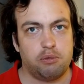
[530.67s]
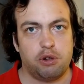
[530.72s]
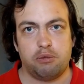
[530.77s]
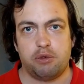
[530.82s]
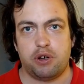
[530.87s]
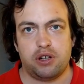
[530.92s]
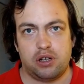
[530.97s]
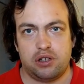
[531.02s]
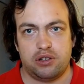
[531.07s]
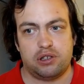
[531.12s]

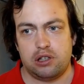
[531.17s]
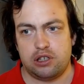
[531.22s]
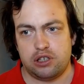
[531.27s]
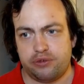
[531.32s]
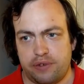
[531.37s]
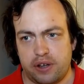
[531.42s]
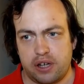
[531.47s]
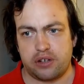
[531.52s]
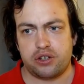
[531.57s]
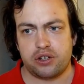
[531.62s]
model's loss
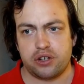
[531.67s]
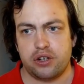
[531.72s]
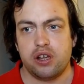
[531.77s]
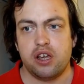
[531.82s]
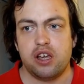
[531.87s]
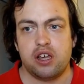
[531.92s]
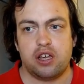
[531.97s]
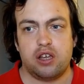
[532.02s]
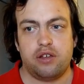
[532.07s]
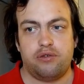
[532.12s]
function
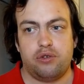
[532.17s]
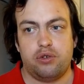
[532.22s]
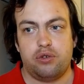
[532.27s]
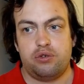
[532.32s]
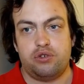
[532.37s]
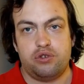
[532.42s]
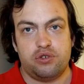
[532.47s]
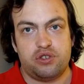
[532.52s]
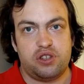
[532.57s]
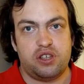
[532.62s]
if you
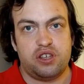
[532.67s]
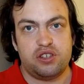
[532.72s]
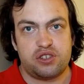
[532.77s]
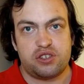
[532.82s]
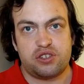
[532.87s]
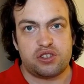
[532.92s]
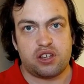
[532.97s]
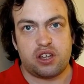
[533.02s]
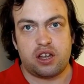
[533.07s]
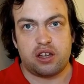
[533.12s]
use
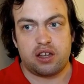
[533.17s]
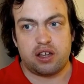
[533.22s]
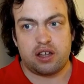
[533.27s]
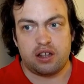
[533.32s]
these